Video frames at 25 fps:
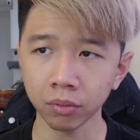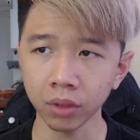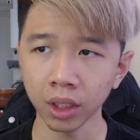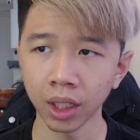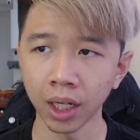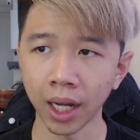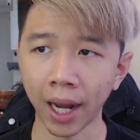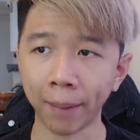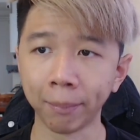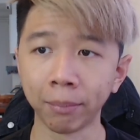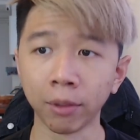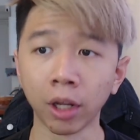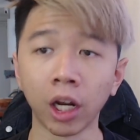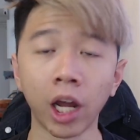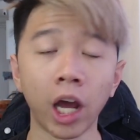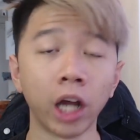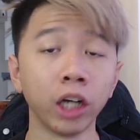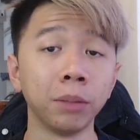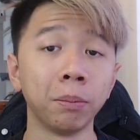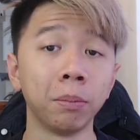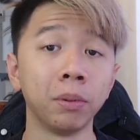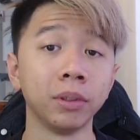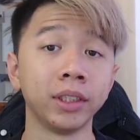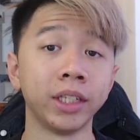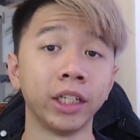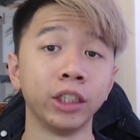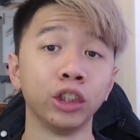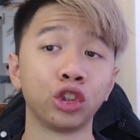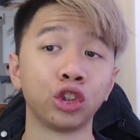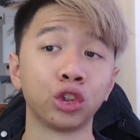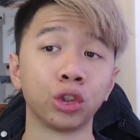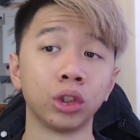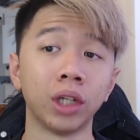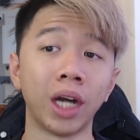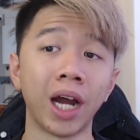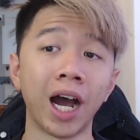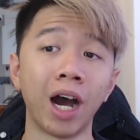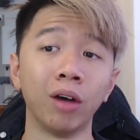I'm not 100%
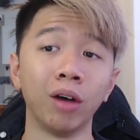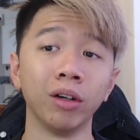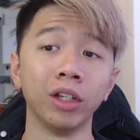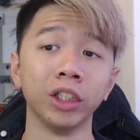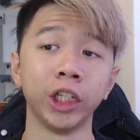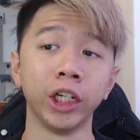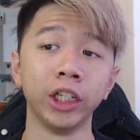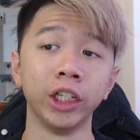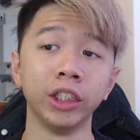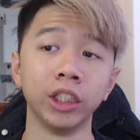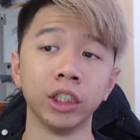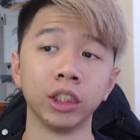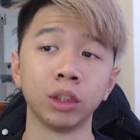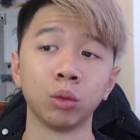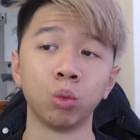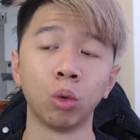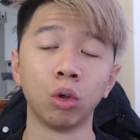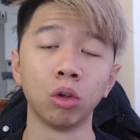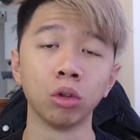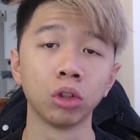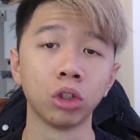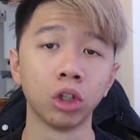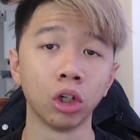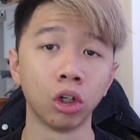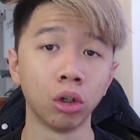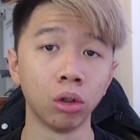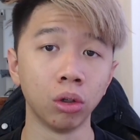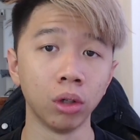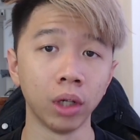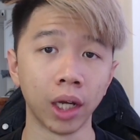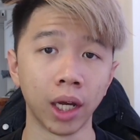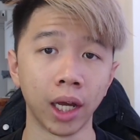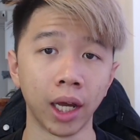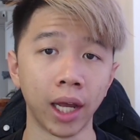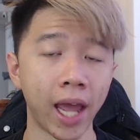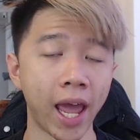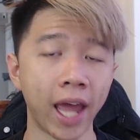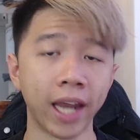sure how the changes will go
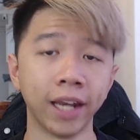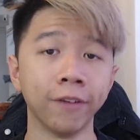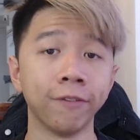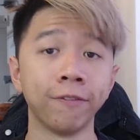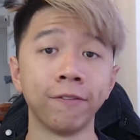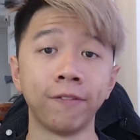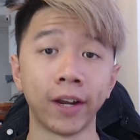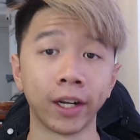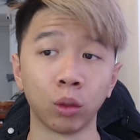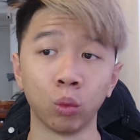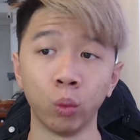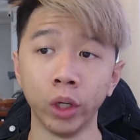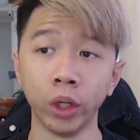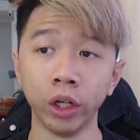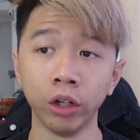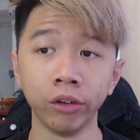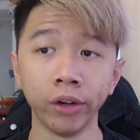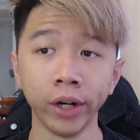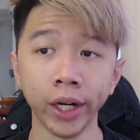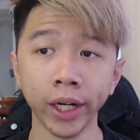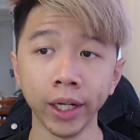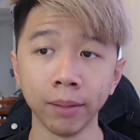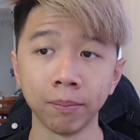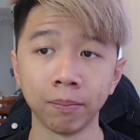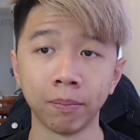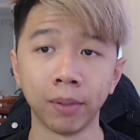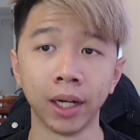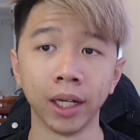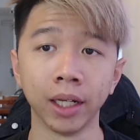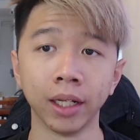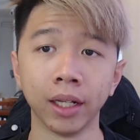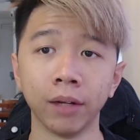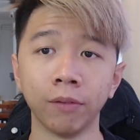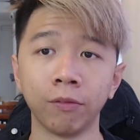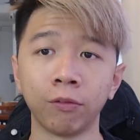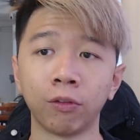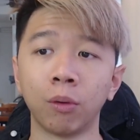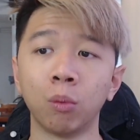and affect win rate, but
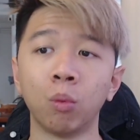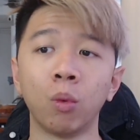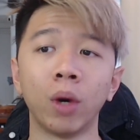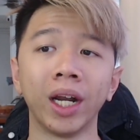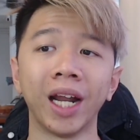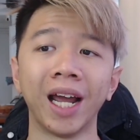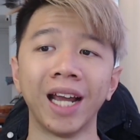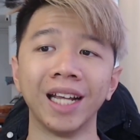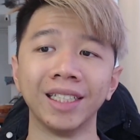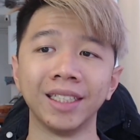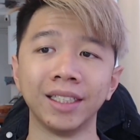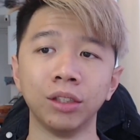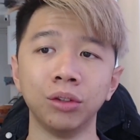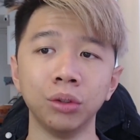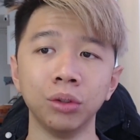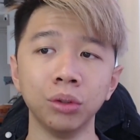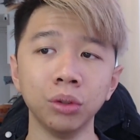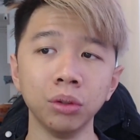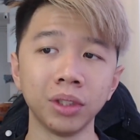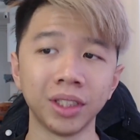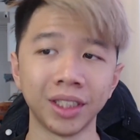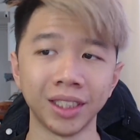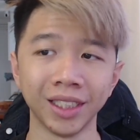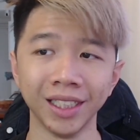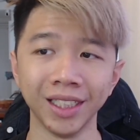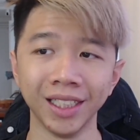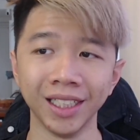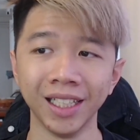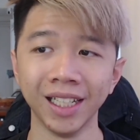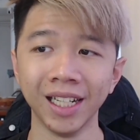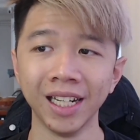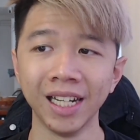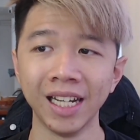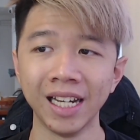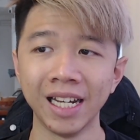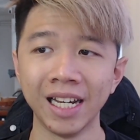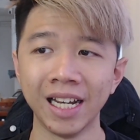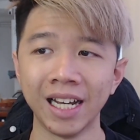from what I do see,
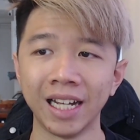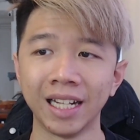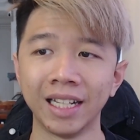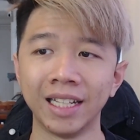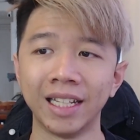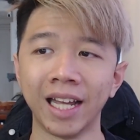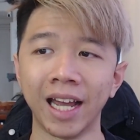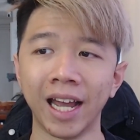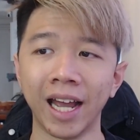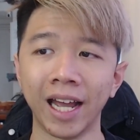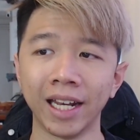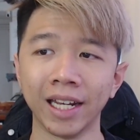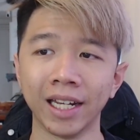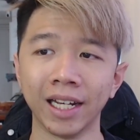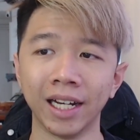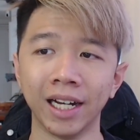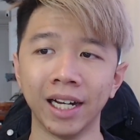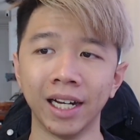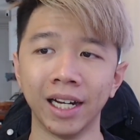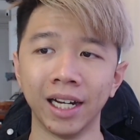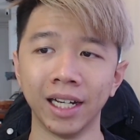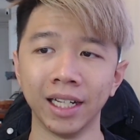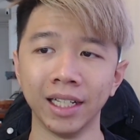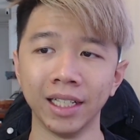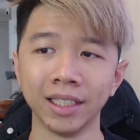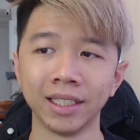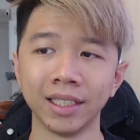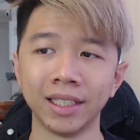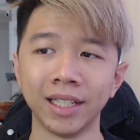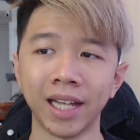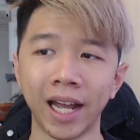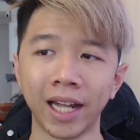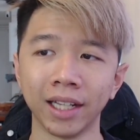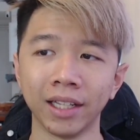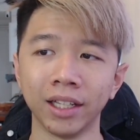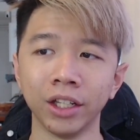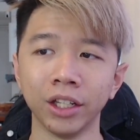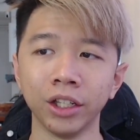that is
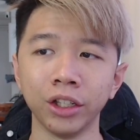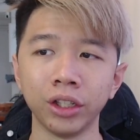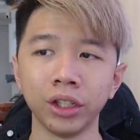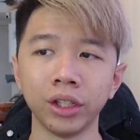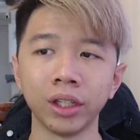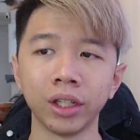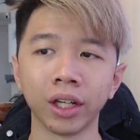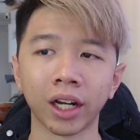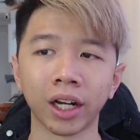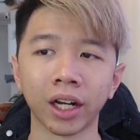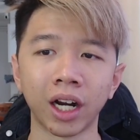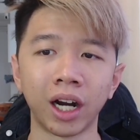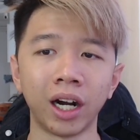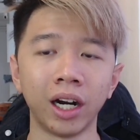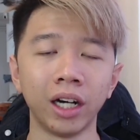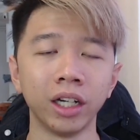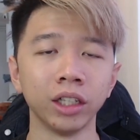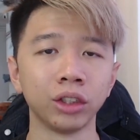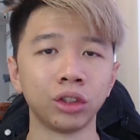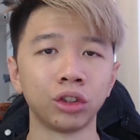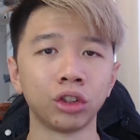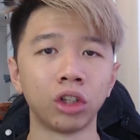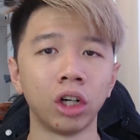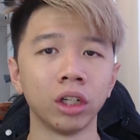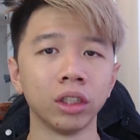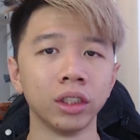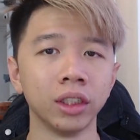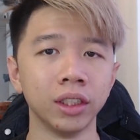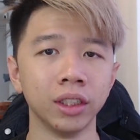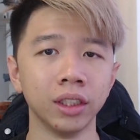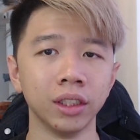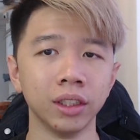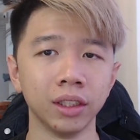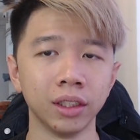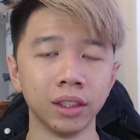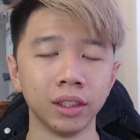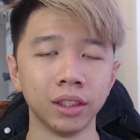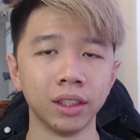that the card draw
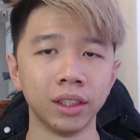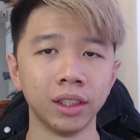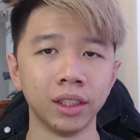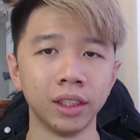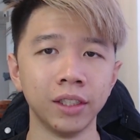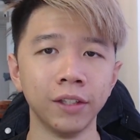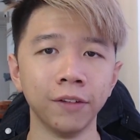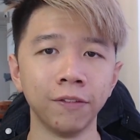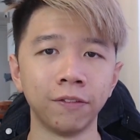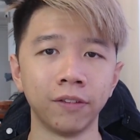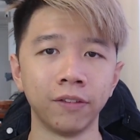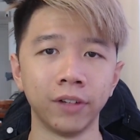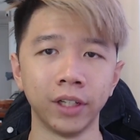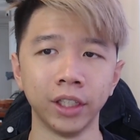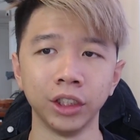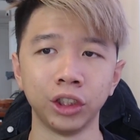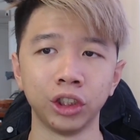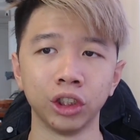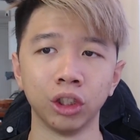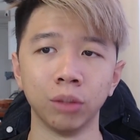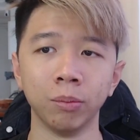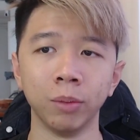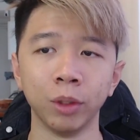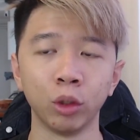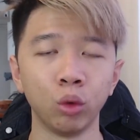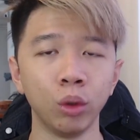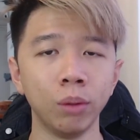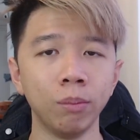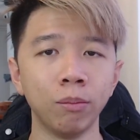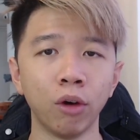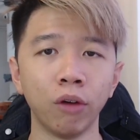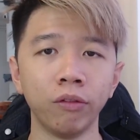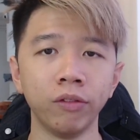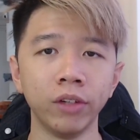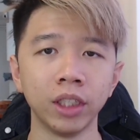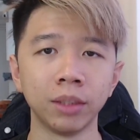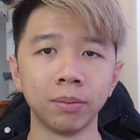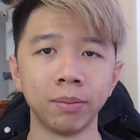differential between
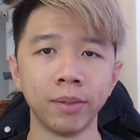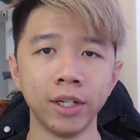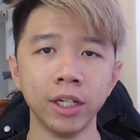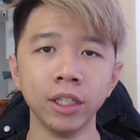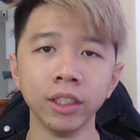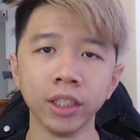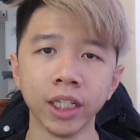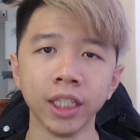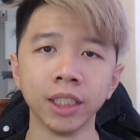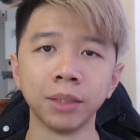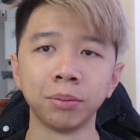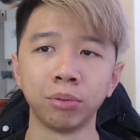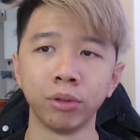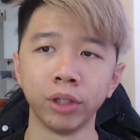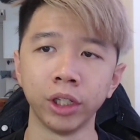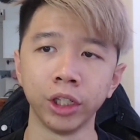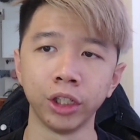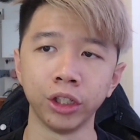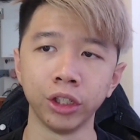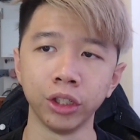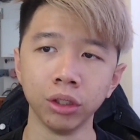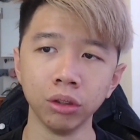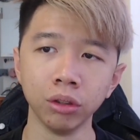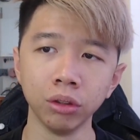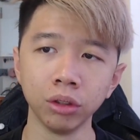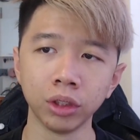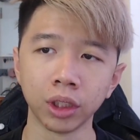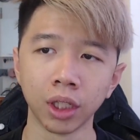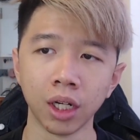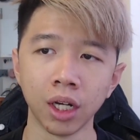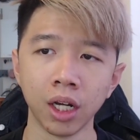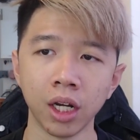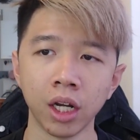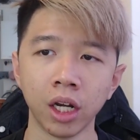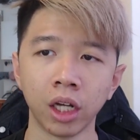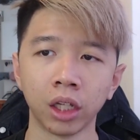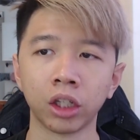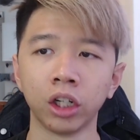both these players is pretty huge.
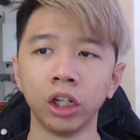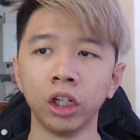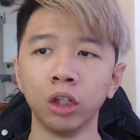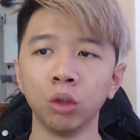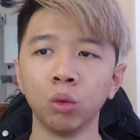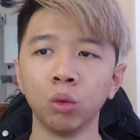Turn